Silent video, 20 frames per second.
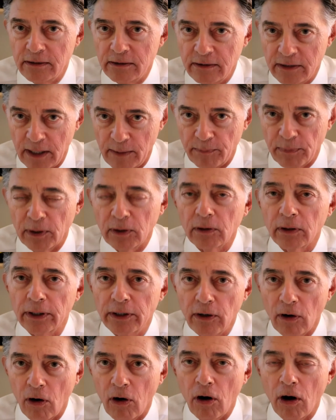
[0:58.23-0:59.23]

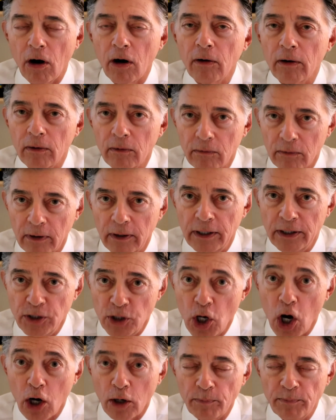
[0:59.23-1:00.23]
typically are in
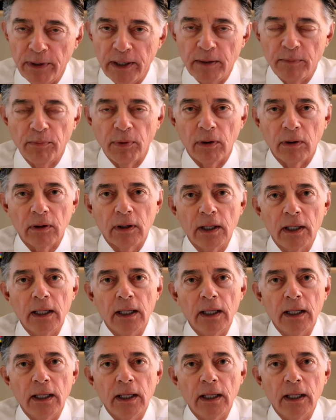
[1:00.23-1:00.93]
young people.